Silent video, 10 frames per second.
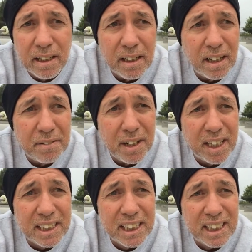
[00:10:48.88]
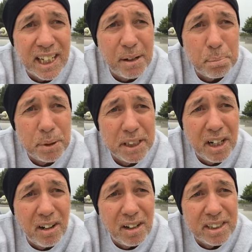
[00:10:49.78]
I've gotten slammed
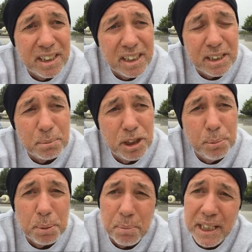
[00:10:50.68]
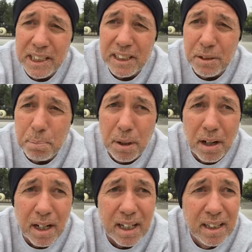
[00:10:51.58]
pretty hard, done some Supermans in the
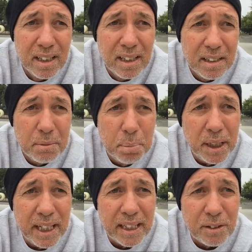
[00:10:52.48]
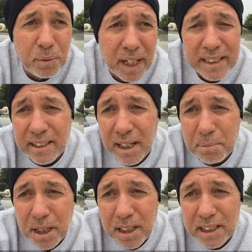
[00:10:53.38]
park, but at the right
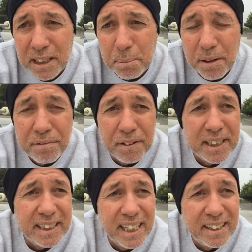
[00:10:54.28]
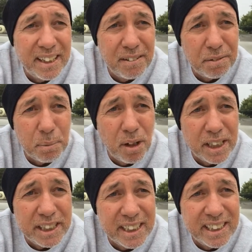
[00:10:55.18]
time, God sent my friend down here from
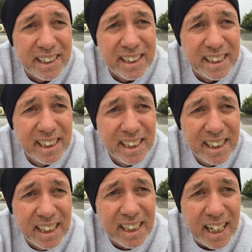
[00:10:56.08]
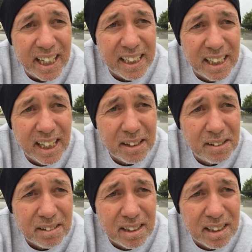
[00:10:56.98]
Washington, kind of
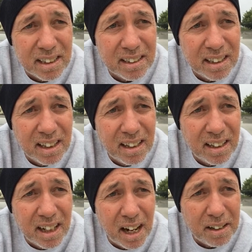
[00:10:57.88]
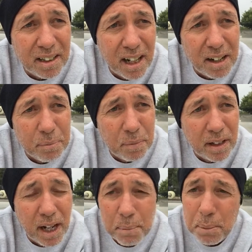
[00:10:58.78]
like got
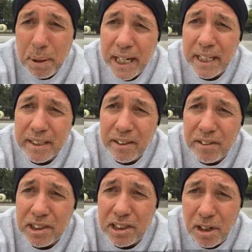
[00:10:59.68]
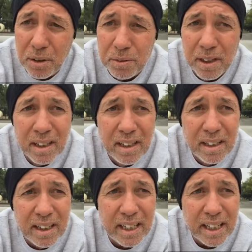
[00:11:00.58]
me back into the zone,
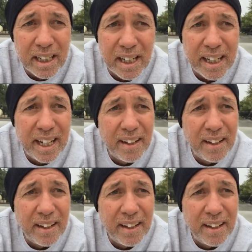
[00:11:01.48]
and I